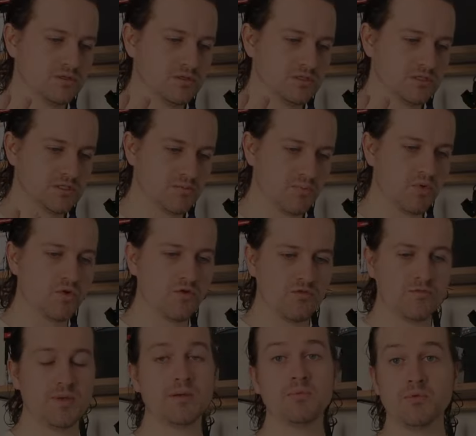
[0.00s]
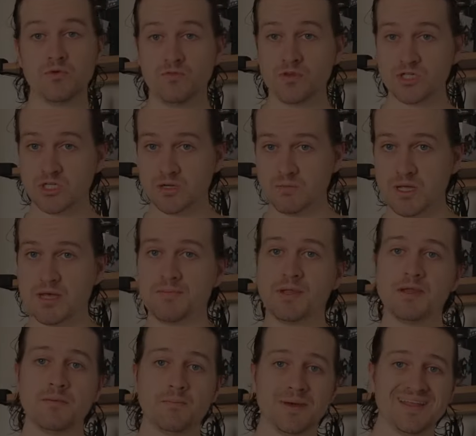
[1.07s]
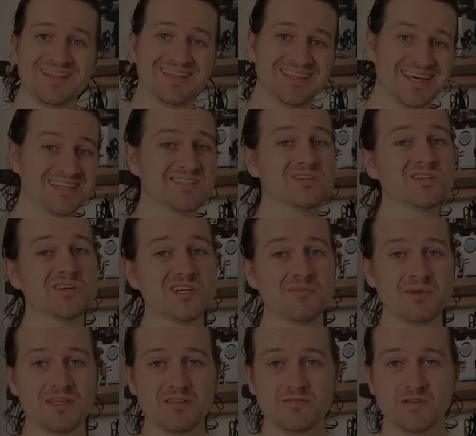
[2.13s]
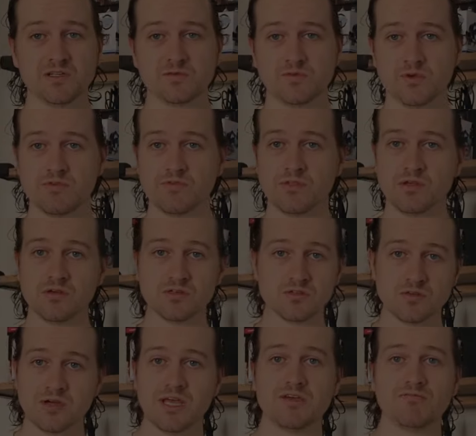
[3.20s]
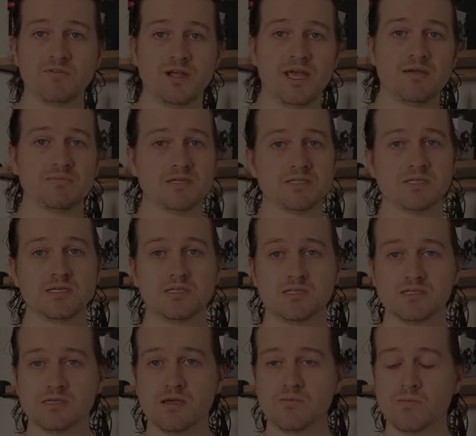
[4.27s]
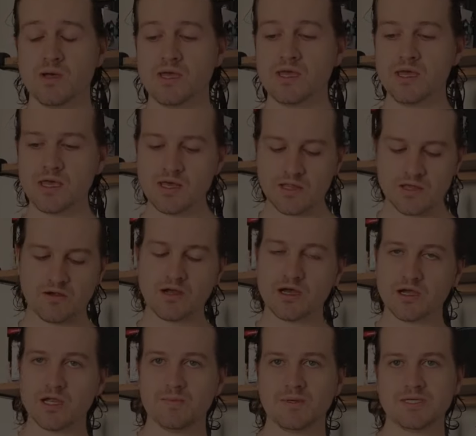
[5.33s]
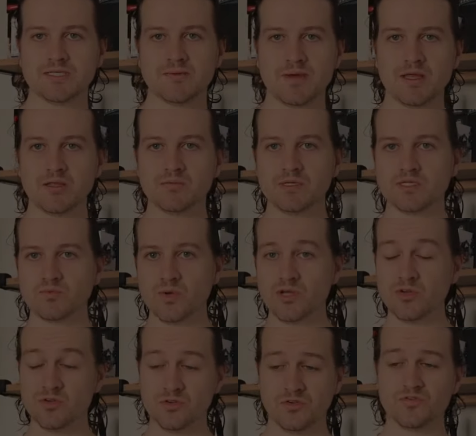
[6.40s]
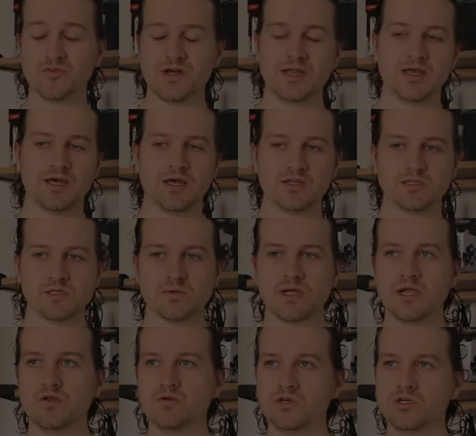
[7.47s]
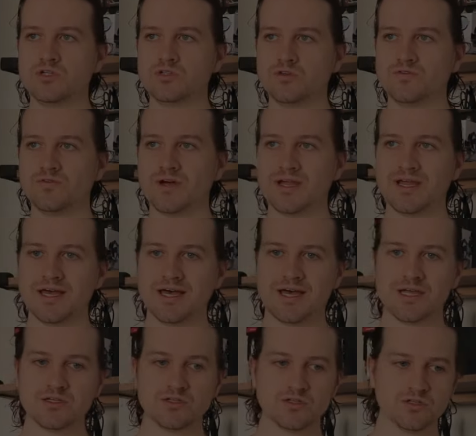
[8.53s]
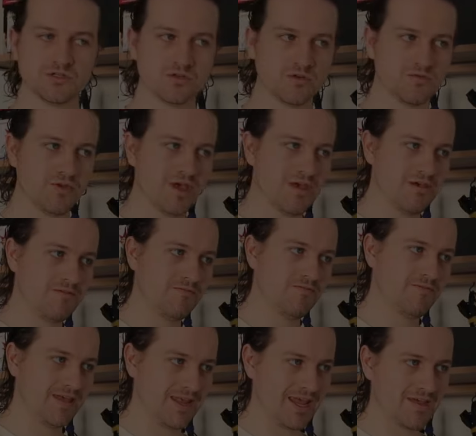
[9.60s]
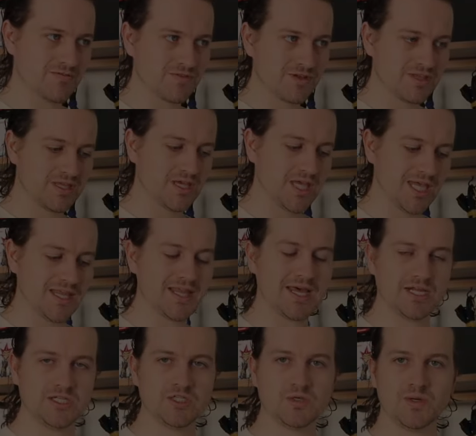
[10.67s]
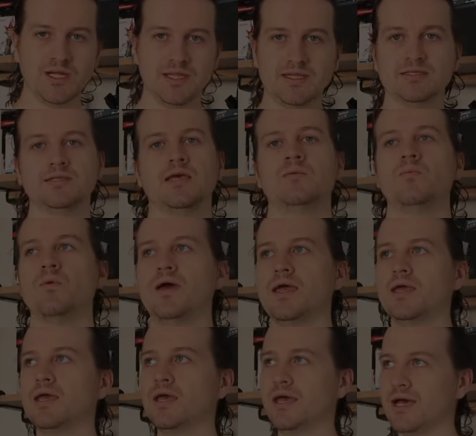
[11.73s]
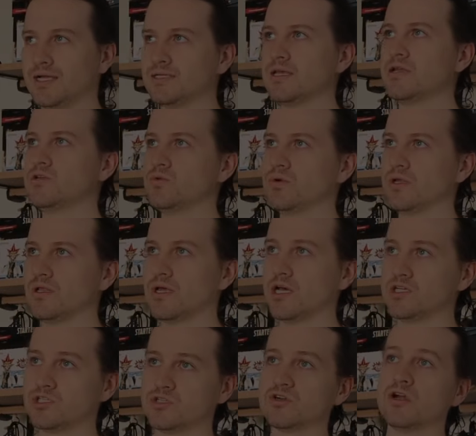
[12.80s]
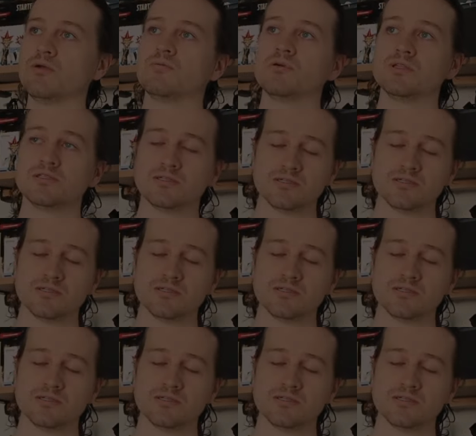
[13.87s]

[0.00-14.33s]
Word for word: support for people with vision impairment, but that's not going to be the fix for everything, because not every game does it in the same way. There are going to be some elements where you do find it hard to read, or you do find it hard to sort of fit everything in that screen the same way as they do on a larger screen with the